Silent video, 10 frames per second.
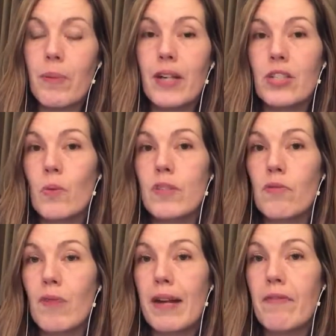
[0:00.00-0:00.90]
but I just want to
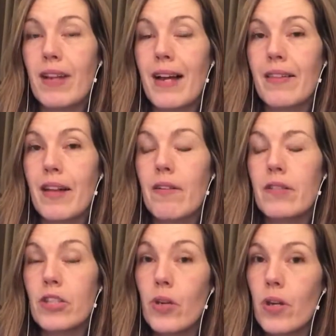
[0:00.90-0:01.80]
red flag that to